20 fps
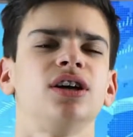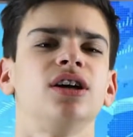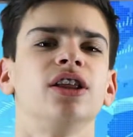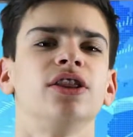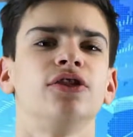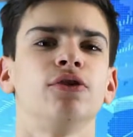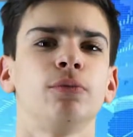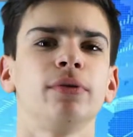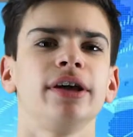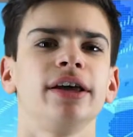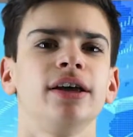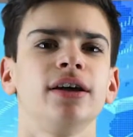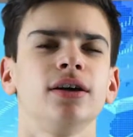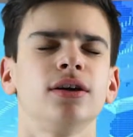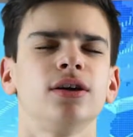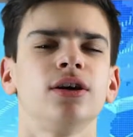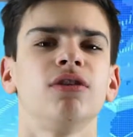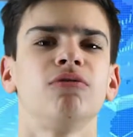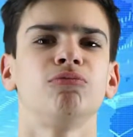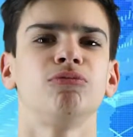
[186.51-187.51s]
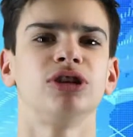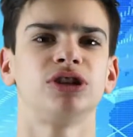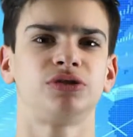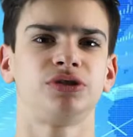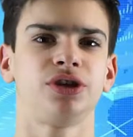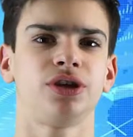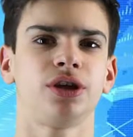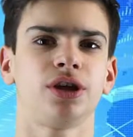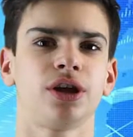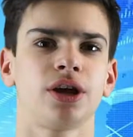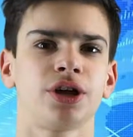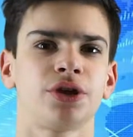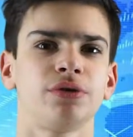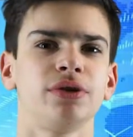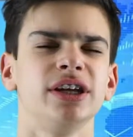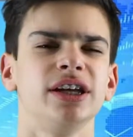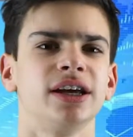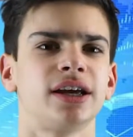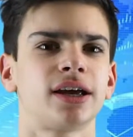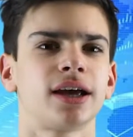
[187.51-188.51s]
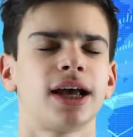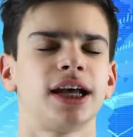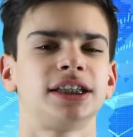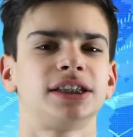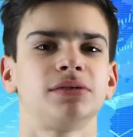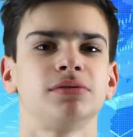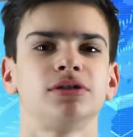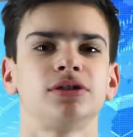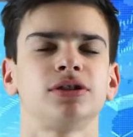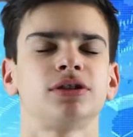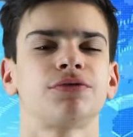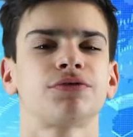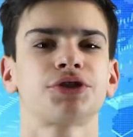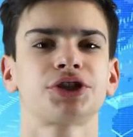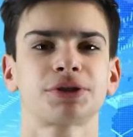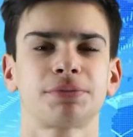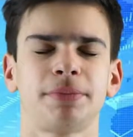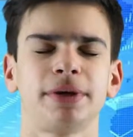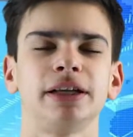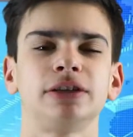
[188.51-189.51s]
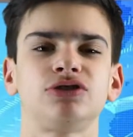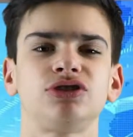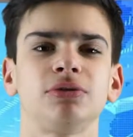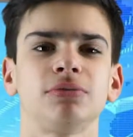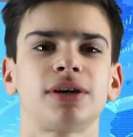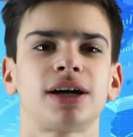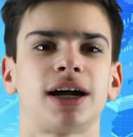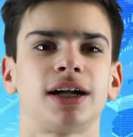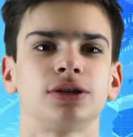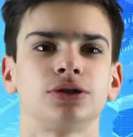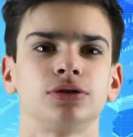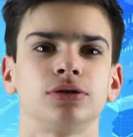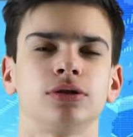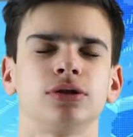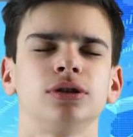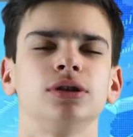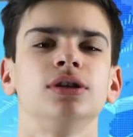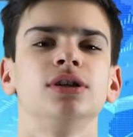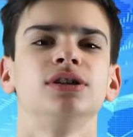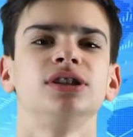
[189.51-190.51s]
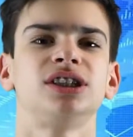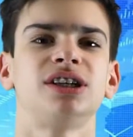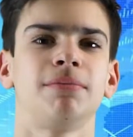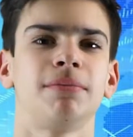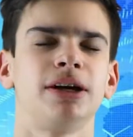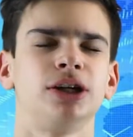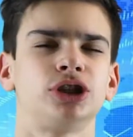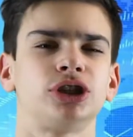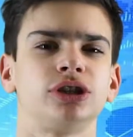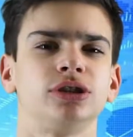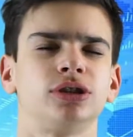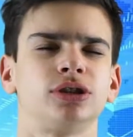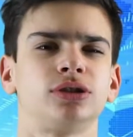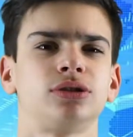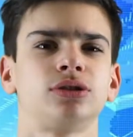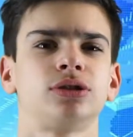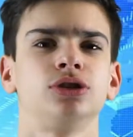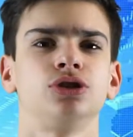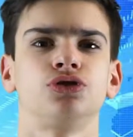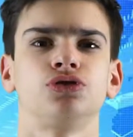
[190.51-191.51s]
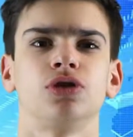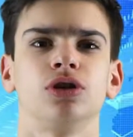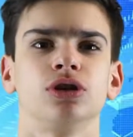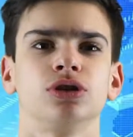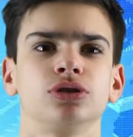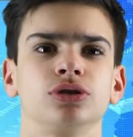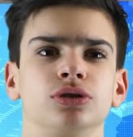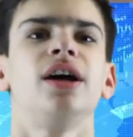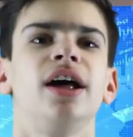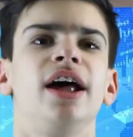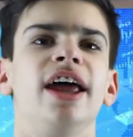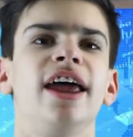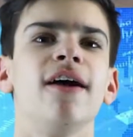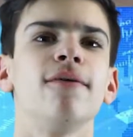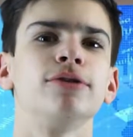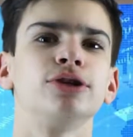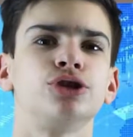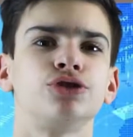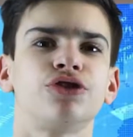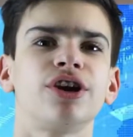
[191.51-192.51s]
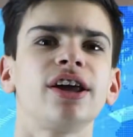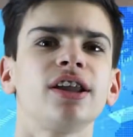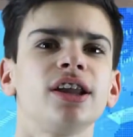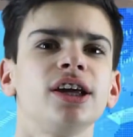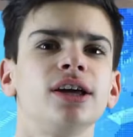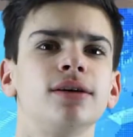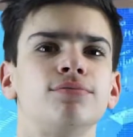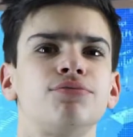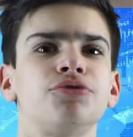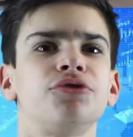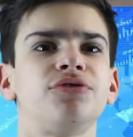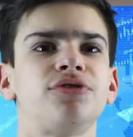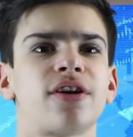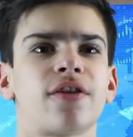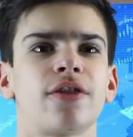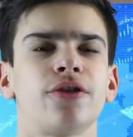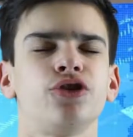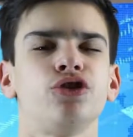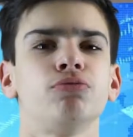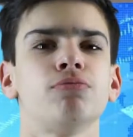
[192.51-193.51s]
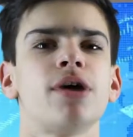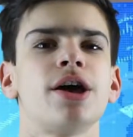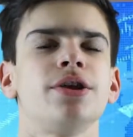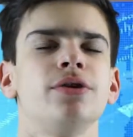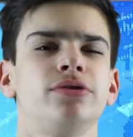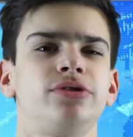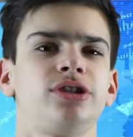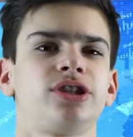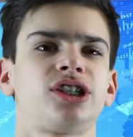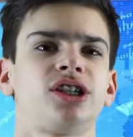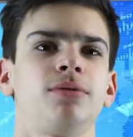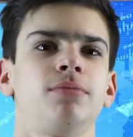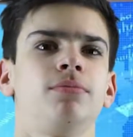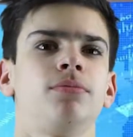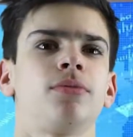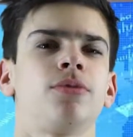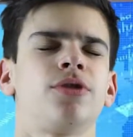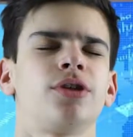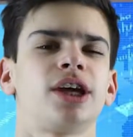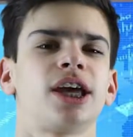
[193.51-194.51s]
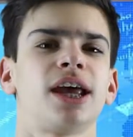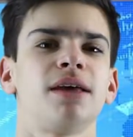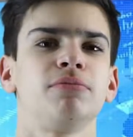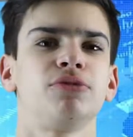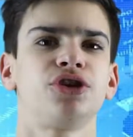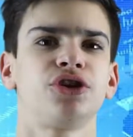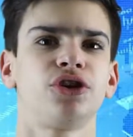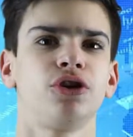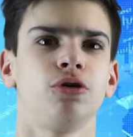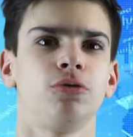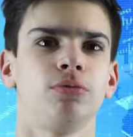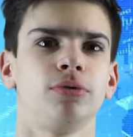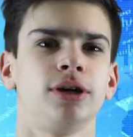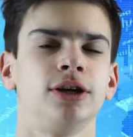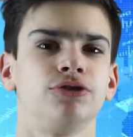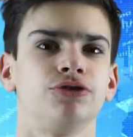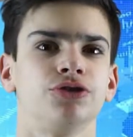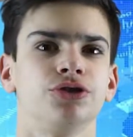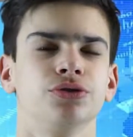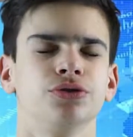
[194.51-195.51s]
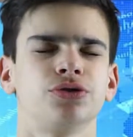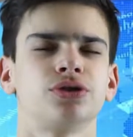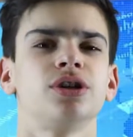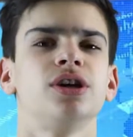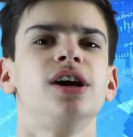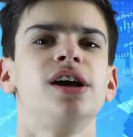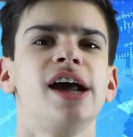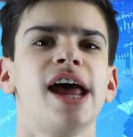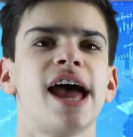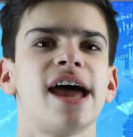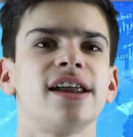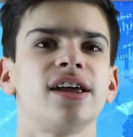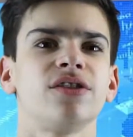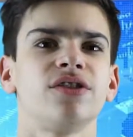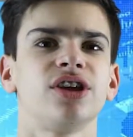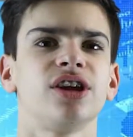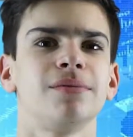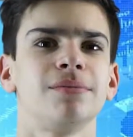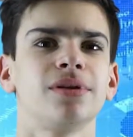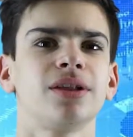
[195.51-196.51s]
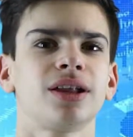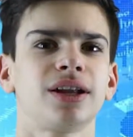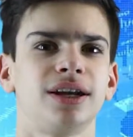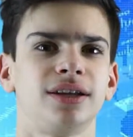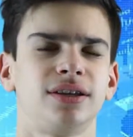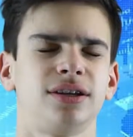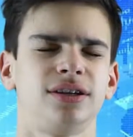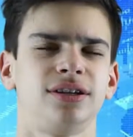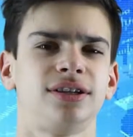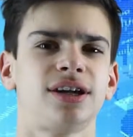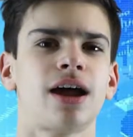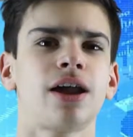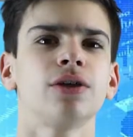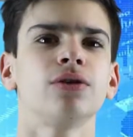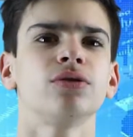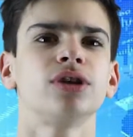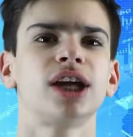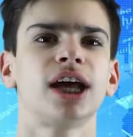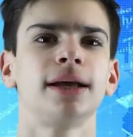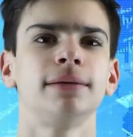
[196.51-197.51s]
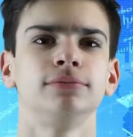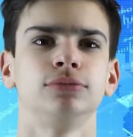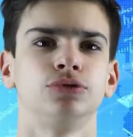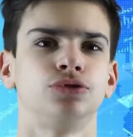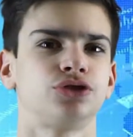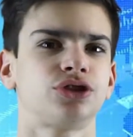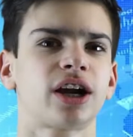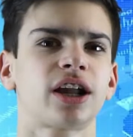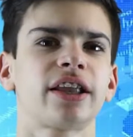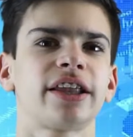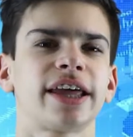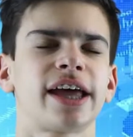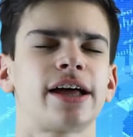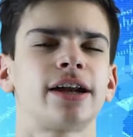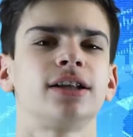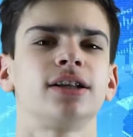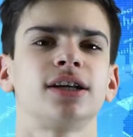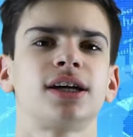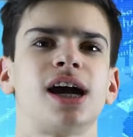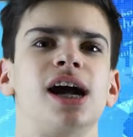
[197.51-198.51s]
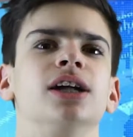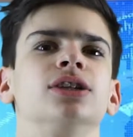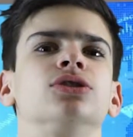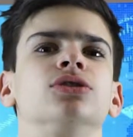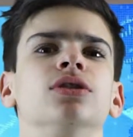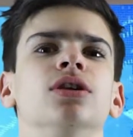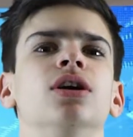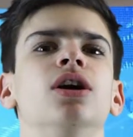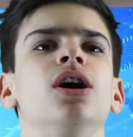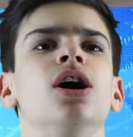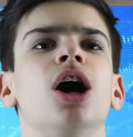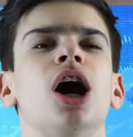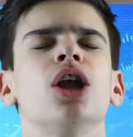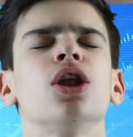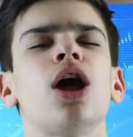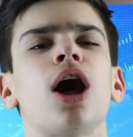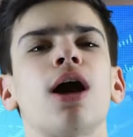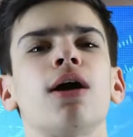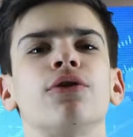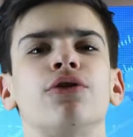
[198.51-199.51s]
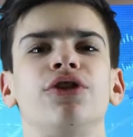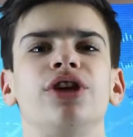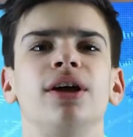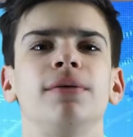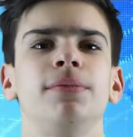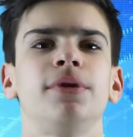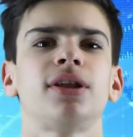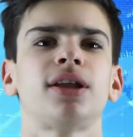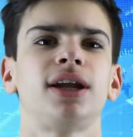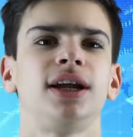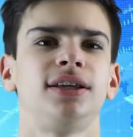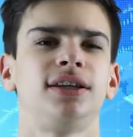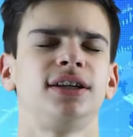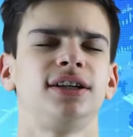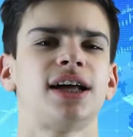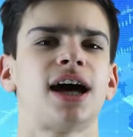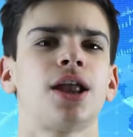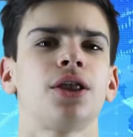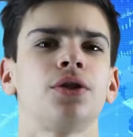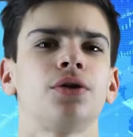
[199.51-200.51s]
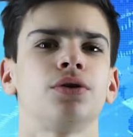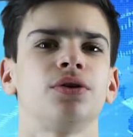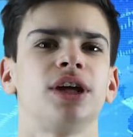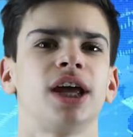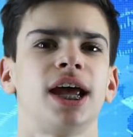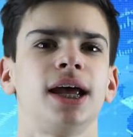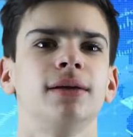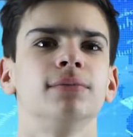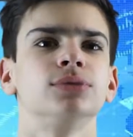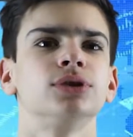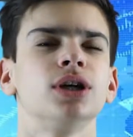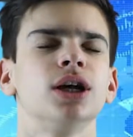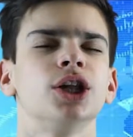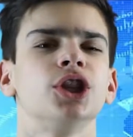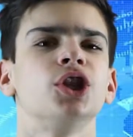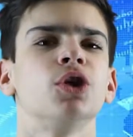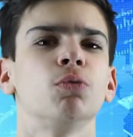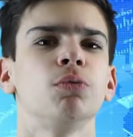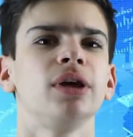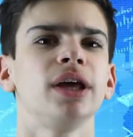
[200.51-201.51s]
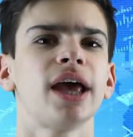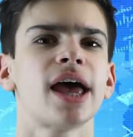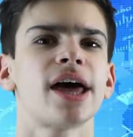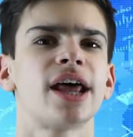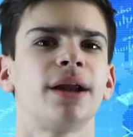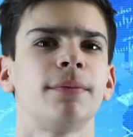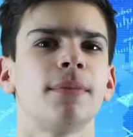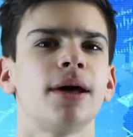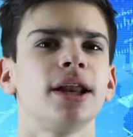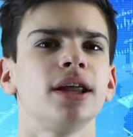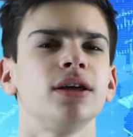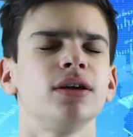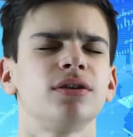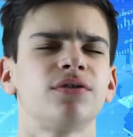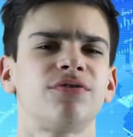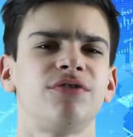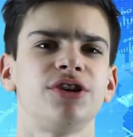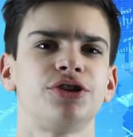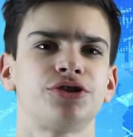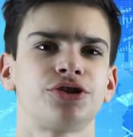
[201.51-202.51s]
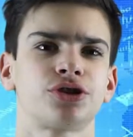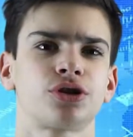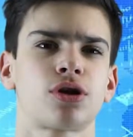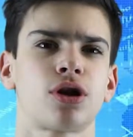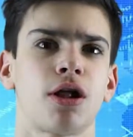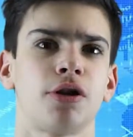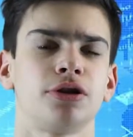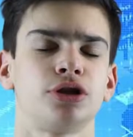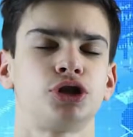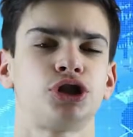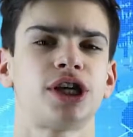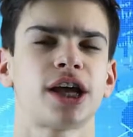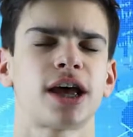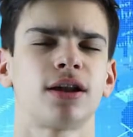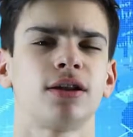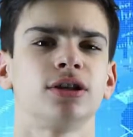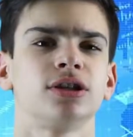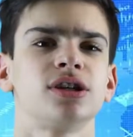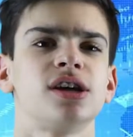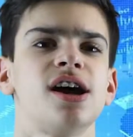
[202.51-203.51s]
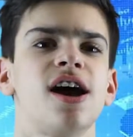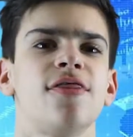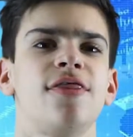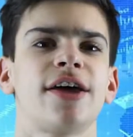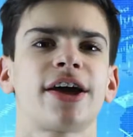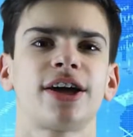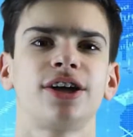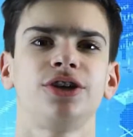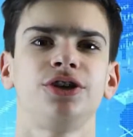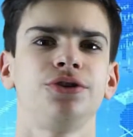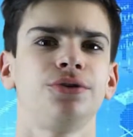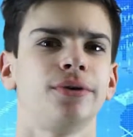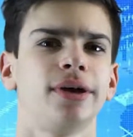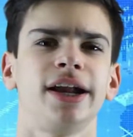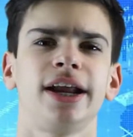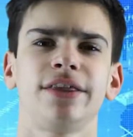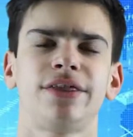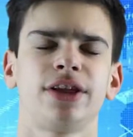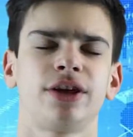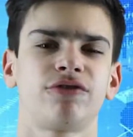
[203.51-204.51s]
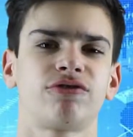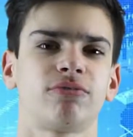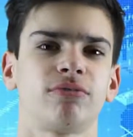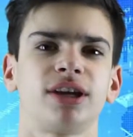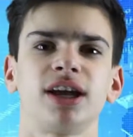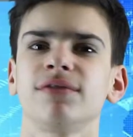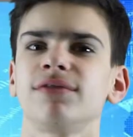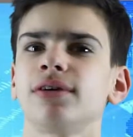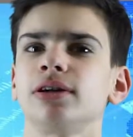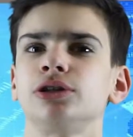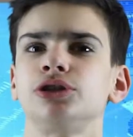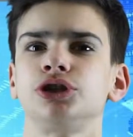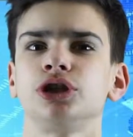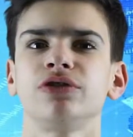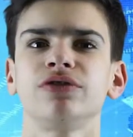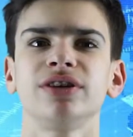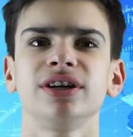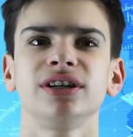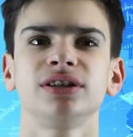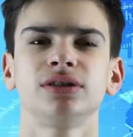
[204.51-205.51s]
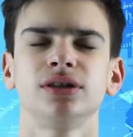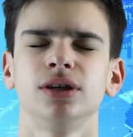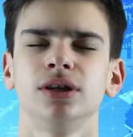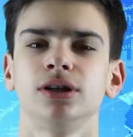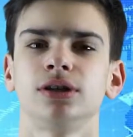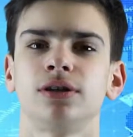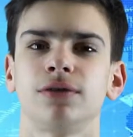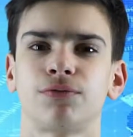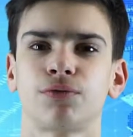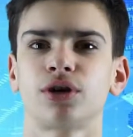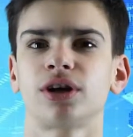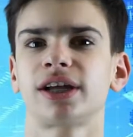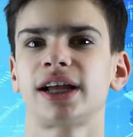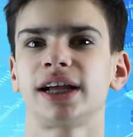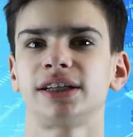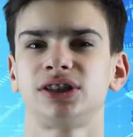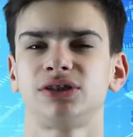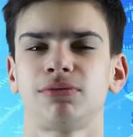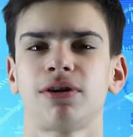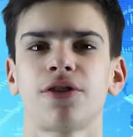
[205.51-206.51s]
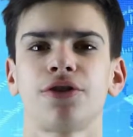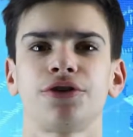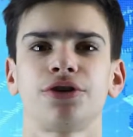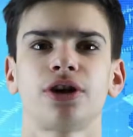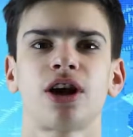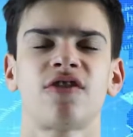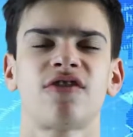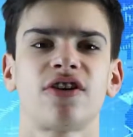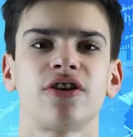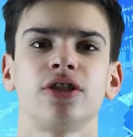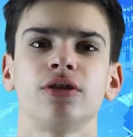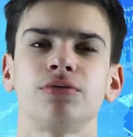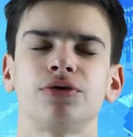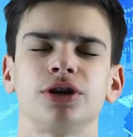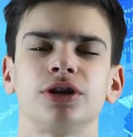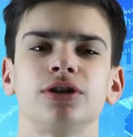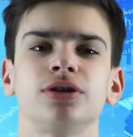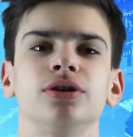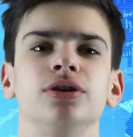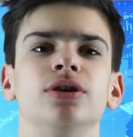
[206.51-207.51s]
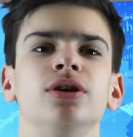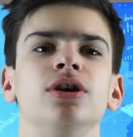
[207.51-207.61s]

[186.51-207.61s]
The Wii was unique as it was the first mainstream console to mention controls. It was greatly improved on the new menu system the GameCube introduced, adding the ability to download games directly onto the console. Along with the ability to download games, the Wii added many features called channels that could do anything from give out surveys to forecast the weather around the world.